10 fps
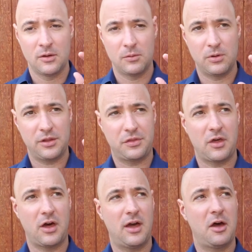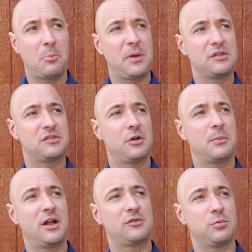with helping so
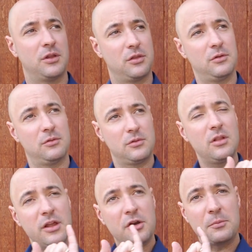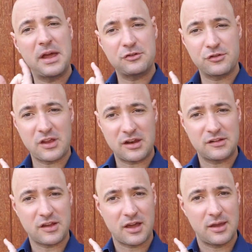much with little measures at a
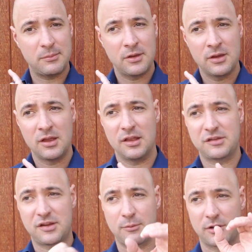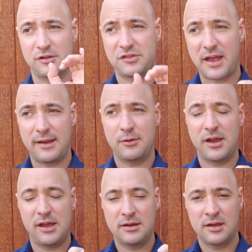time. Instead, we're going to sight
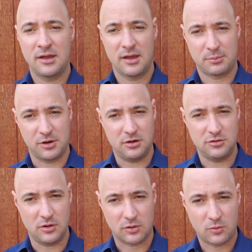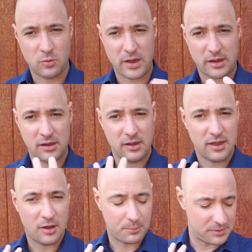read. I'm going to do a quick
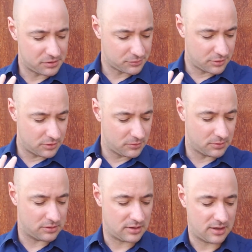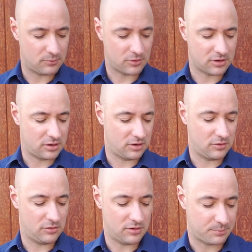help you through, and then we're going to go
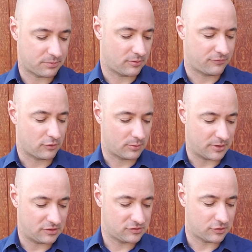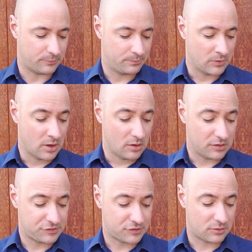to the performance. So
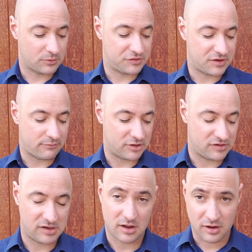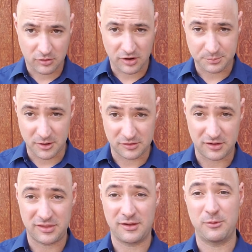let's start with 17, Hot Cross Buns. I
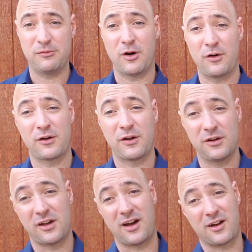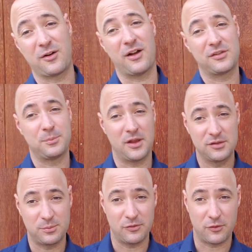think we've all heard Hot Cross Buns
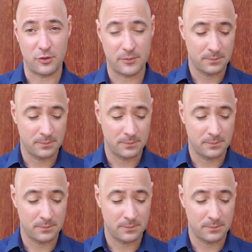before.